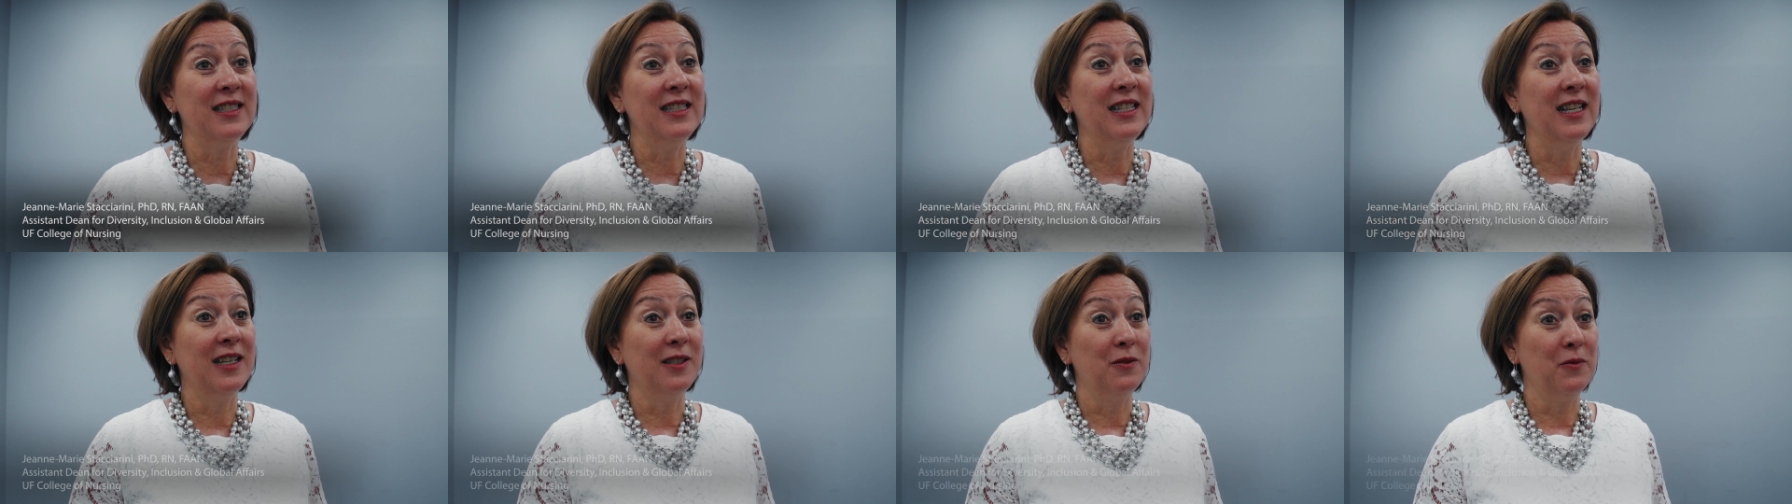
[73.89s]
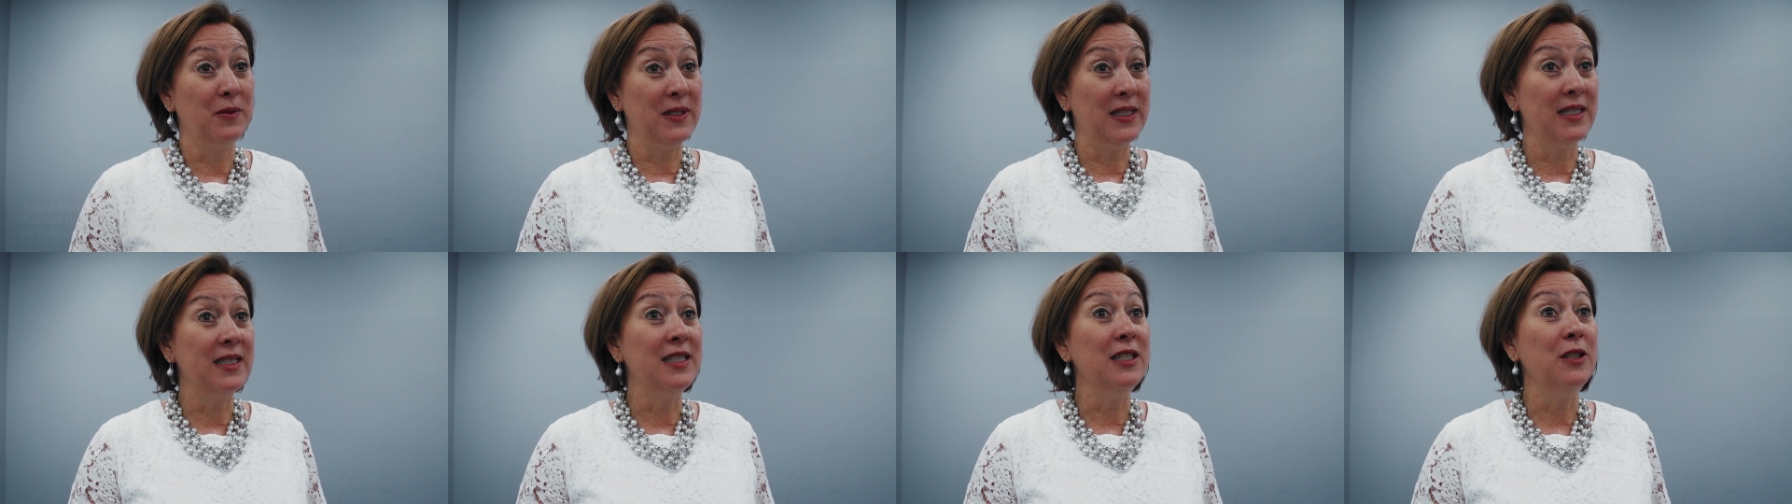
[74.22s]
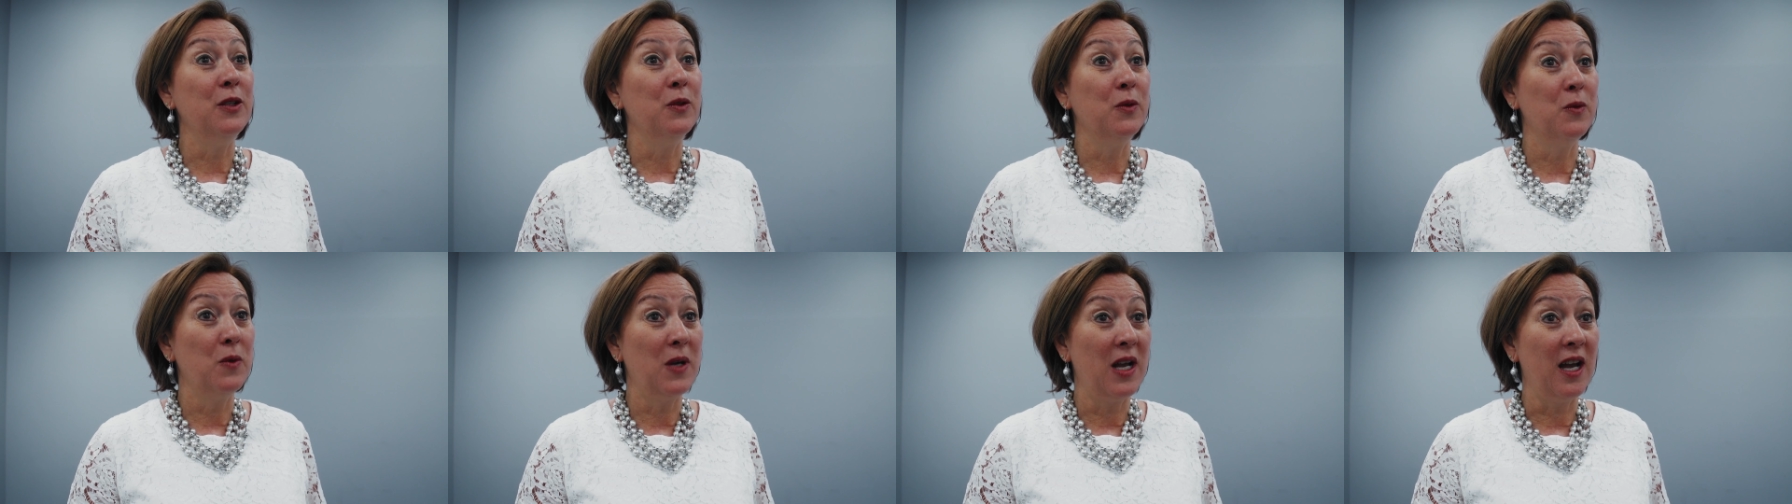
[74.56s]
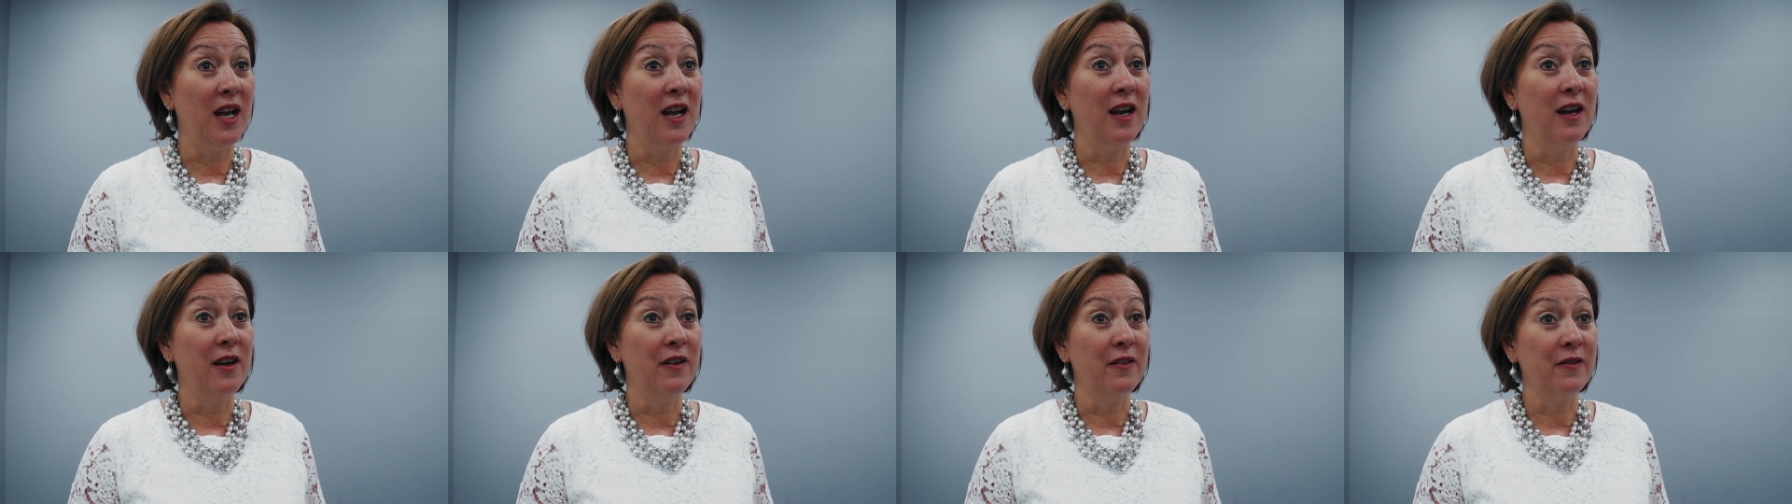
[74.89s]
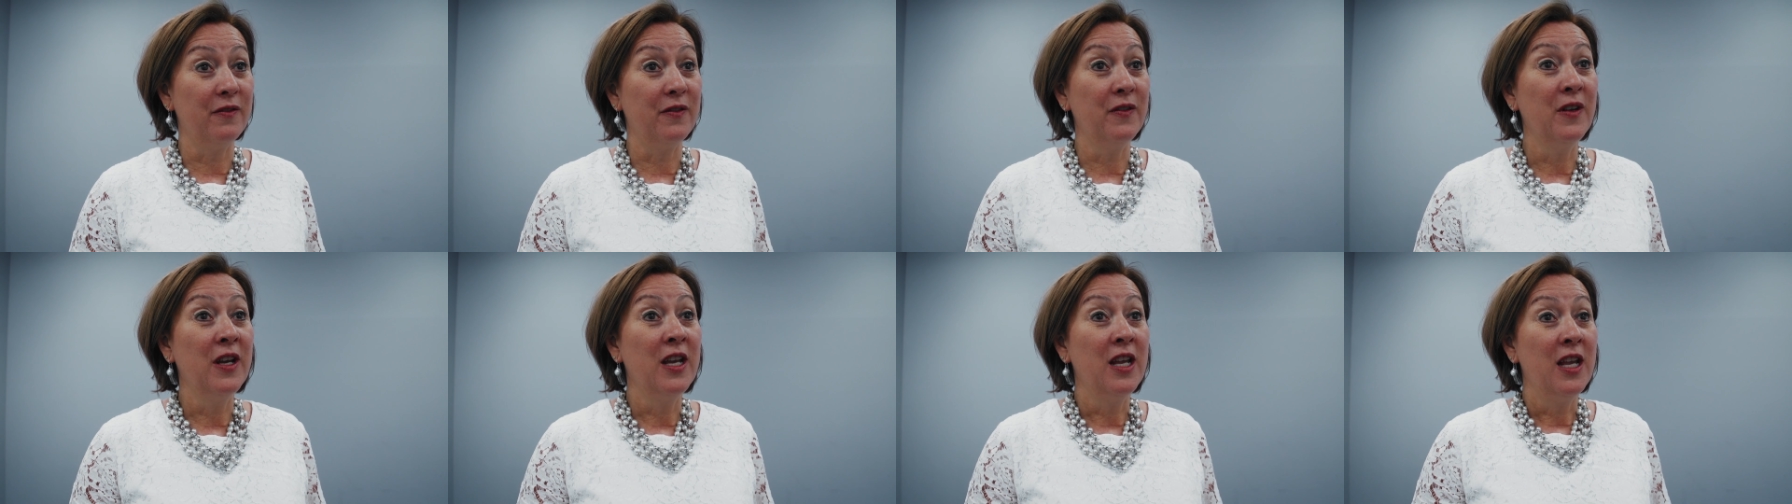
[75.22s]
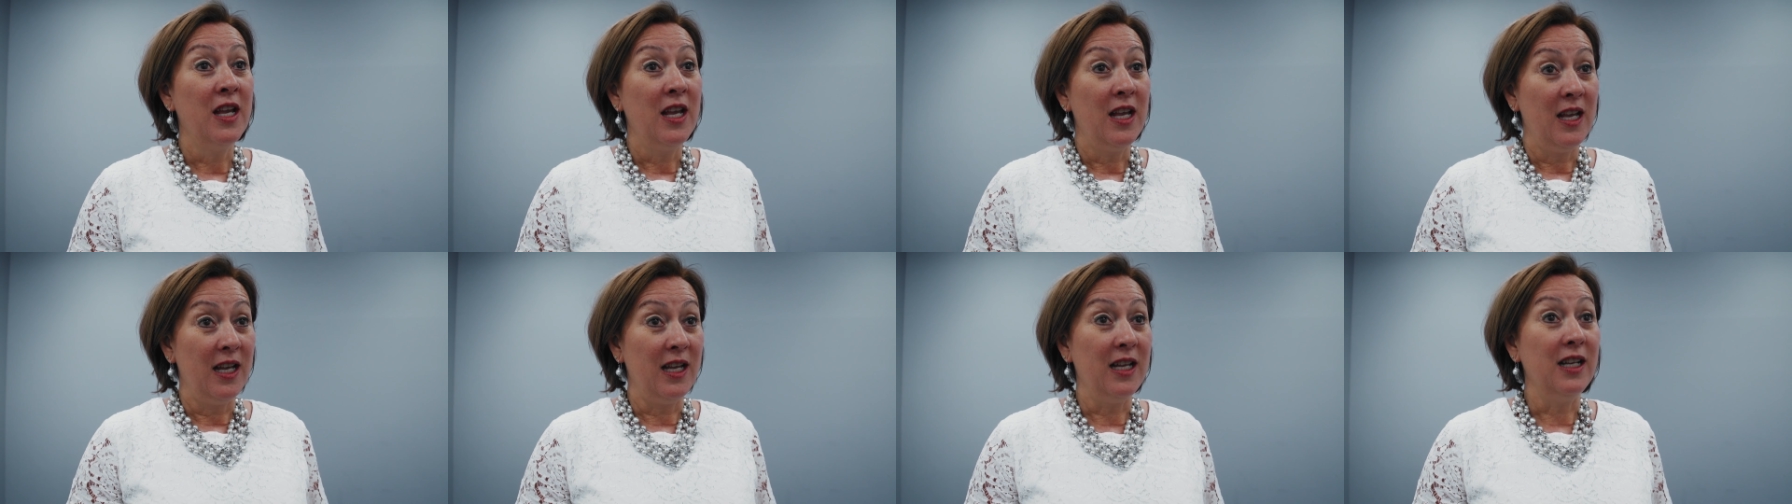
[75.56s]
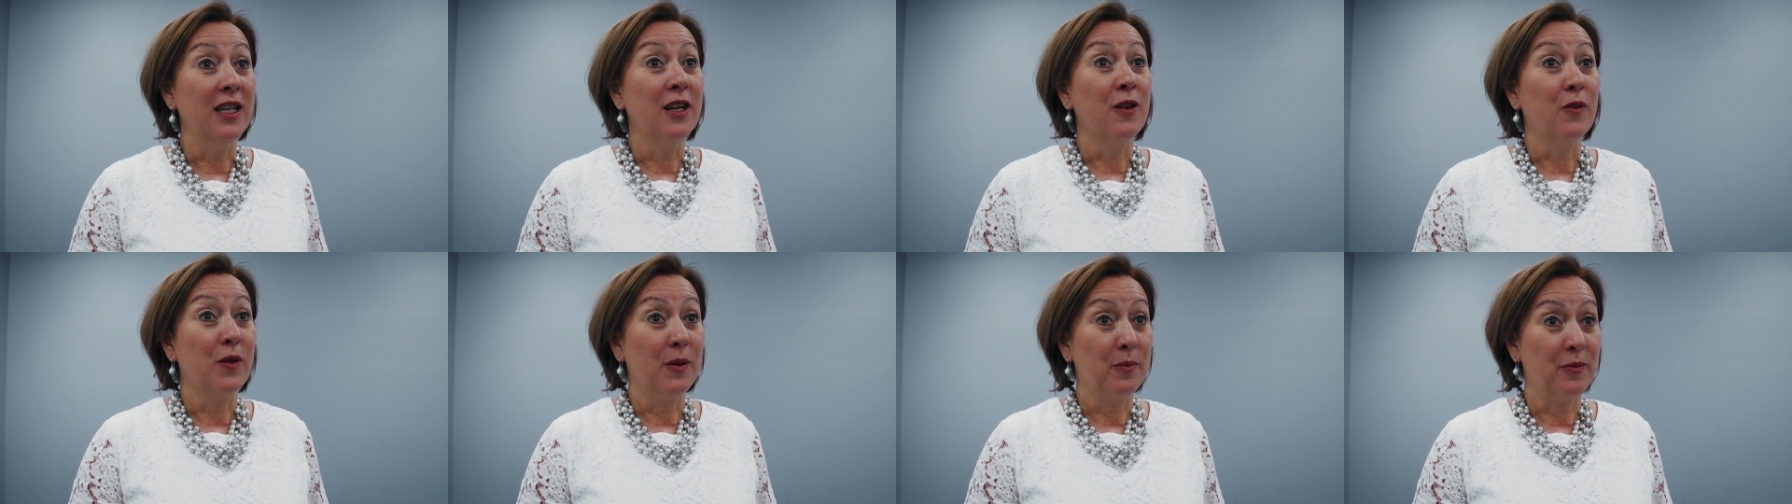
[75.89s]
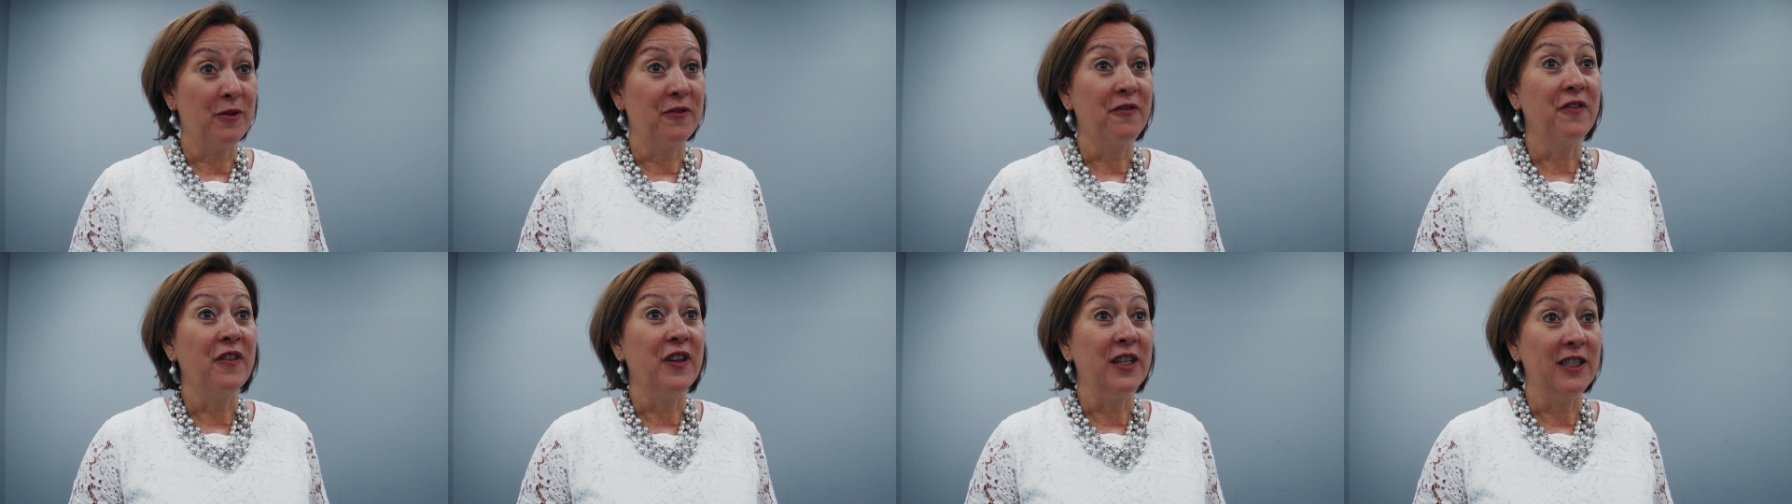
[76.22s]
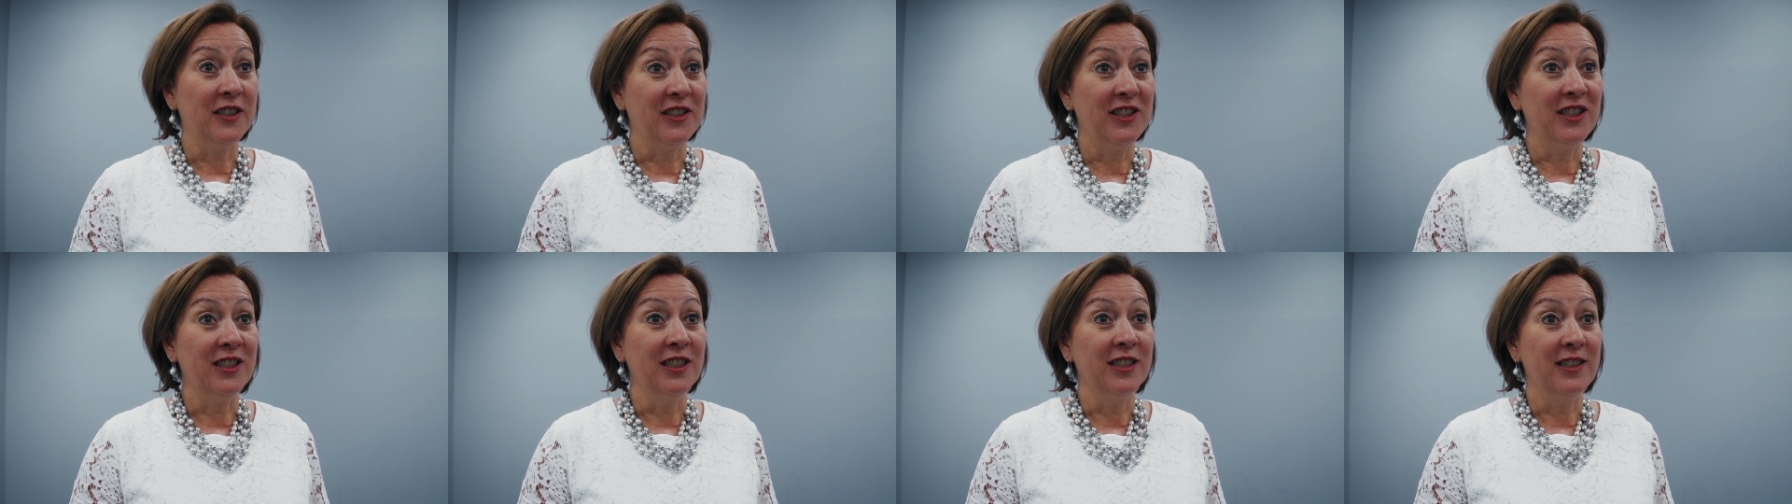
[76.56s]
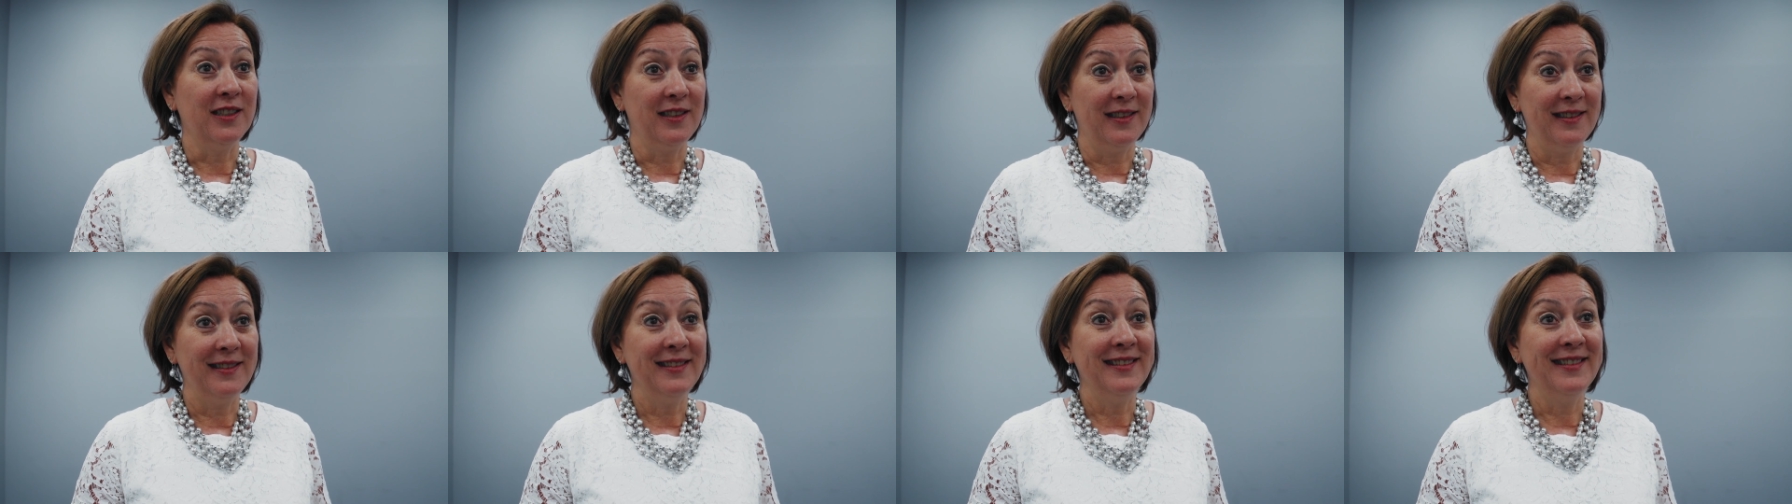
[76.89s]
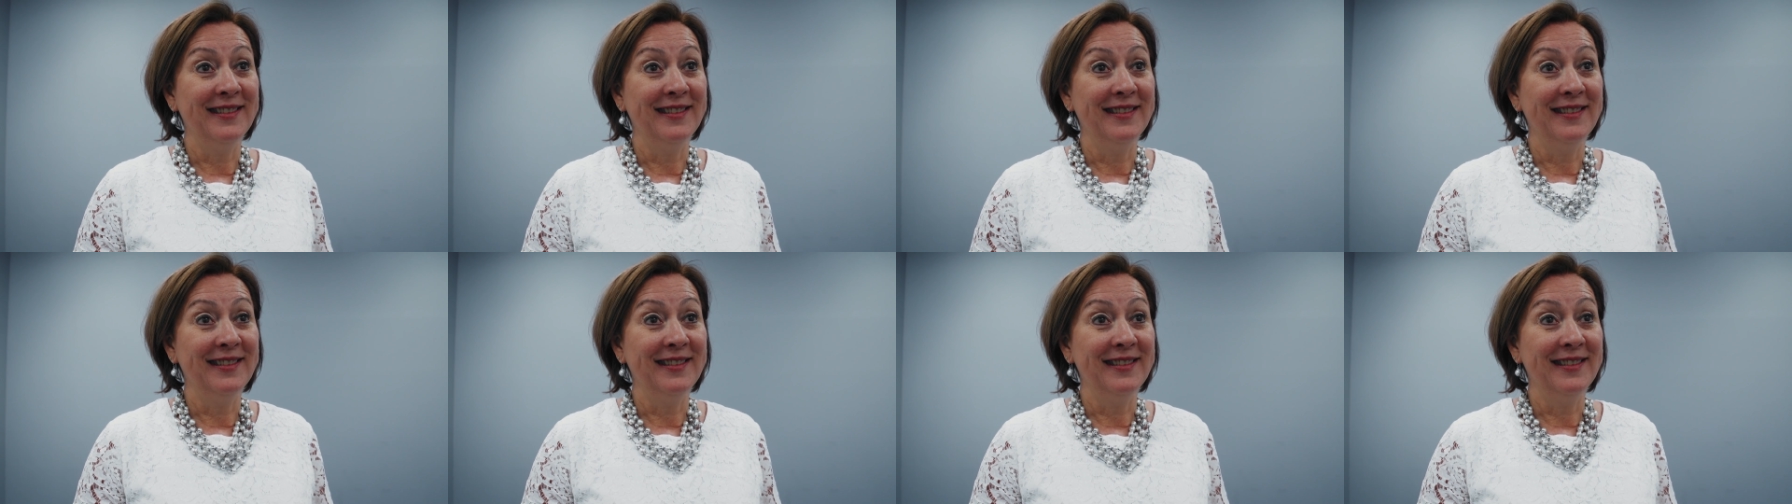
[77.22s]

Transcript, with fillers: that we still have in our profession.